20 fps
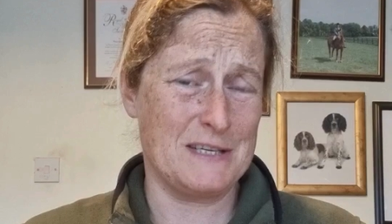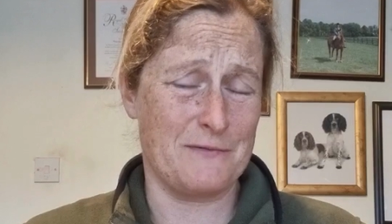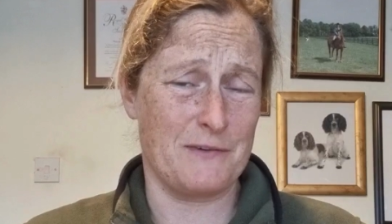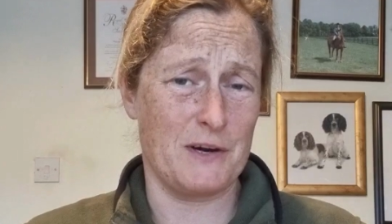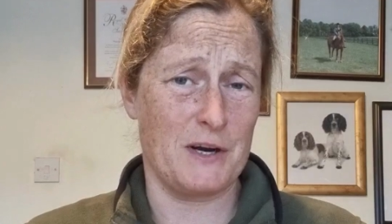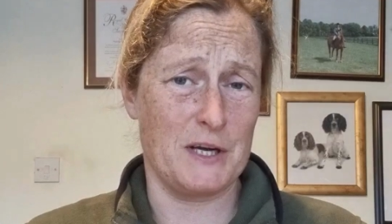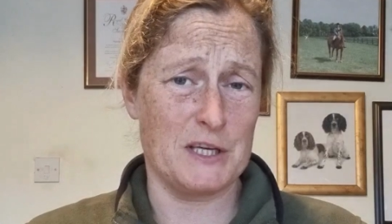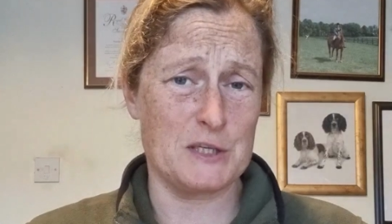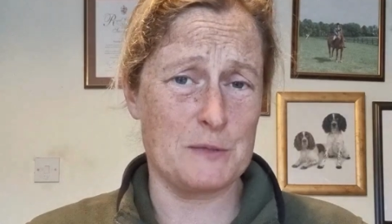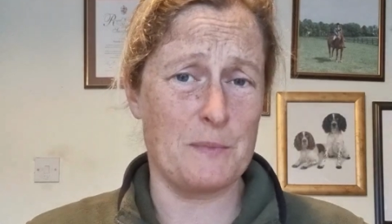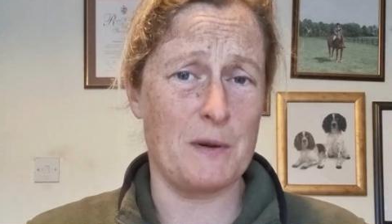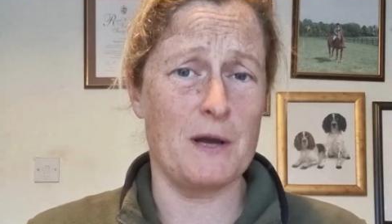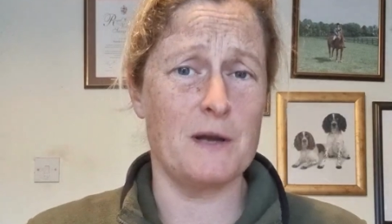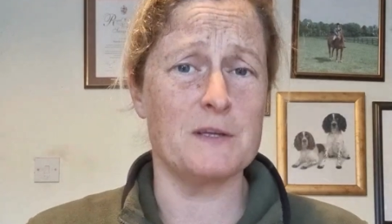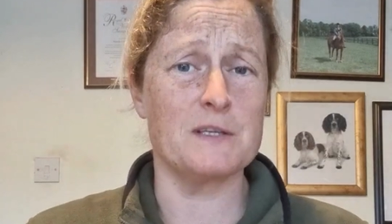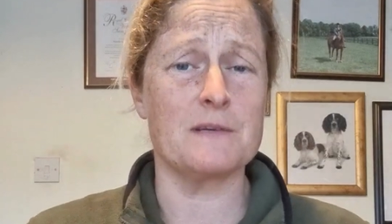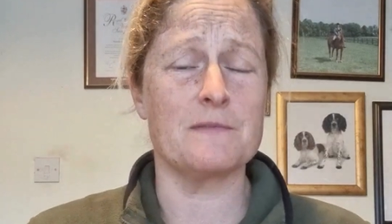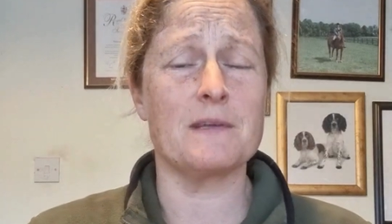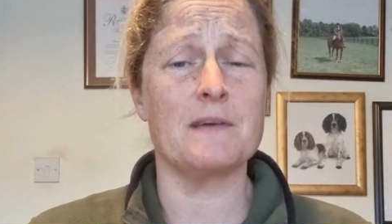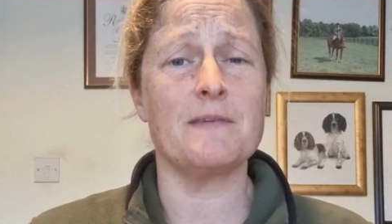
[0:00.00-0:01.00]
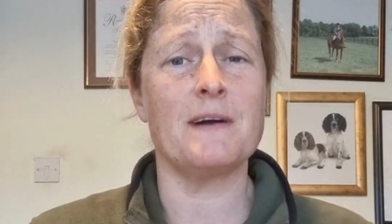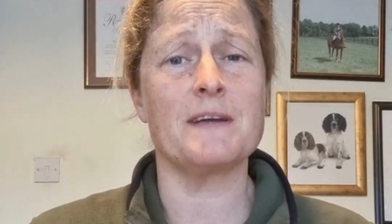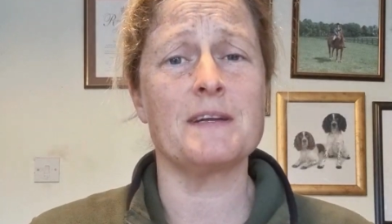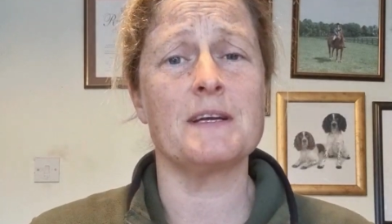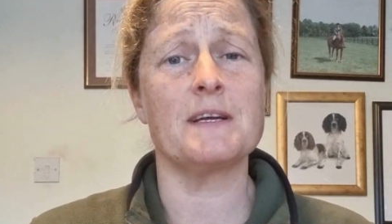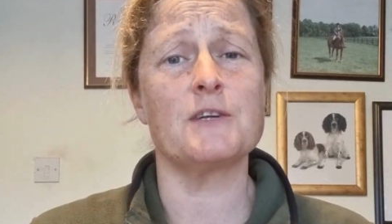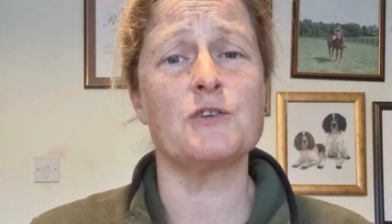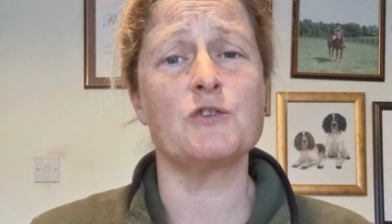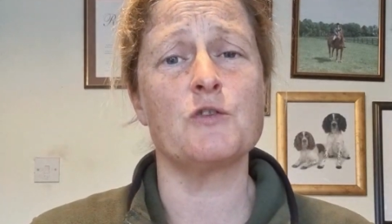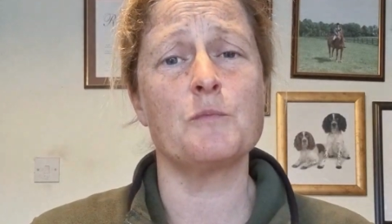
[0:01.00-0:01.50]
for it, I suppose, if they've had a
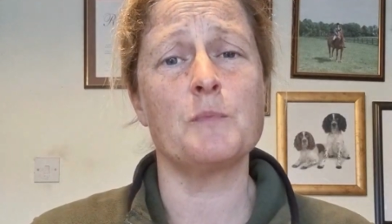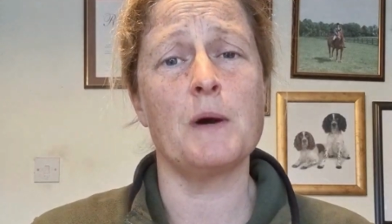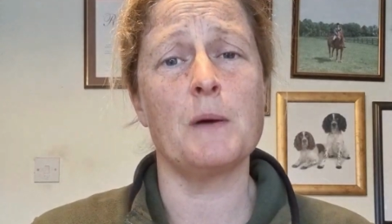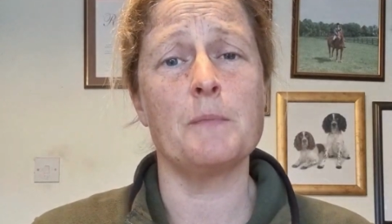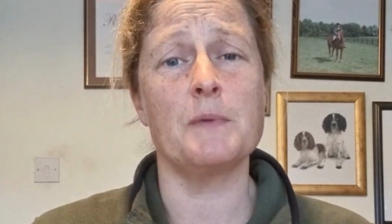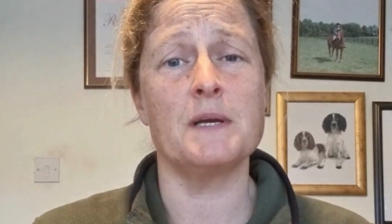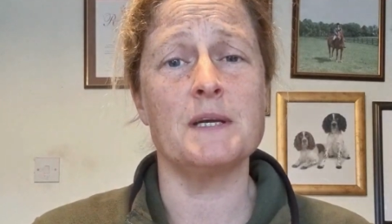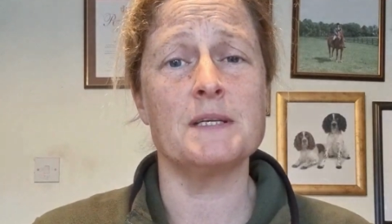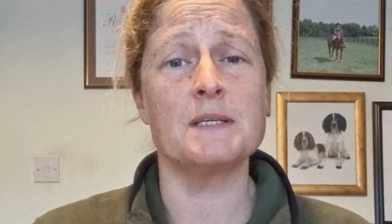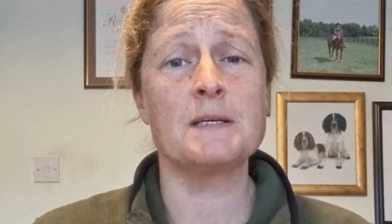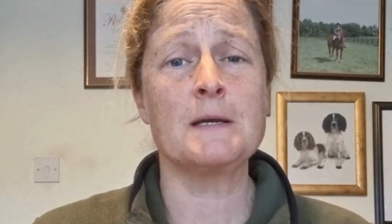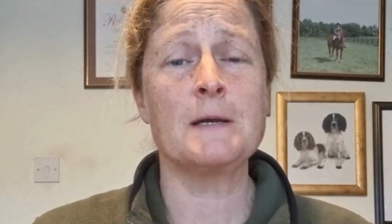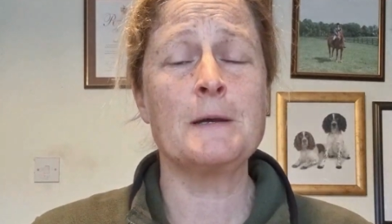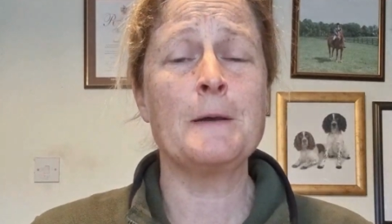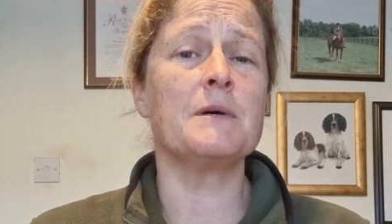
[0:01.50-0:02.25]
litter of puppies.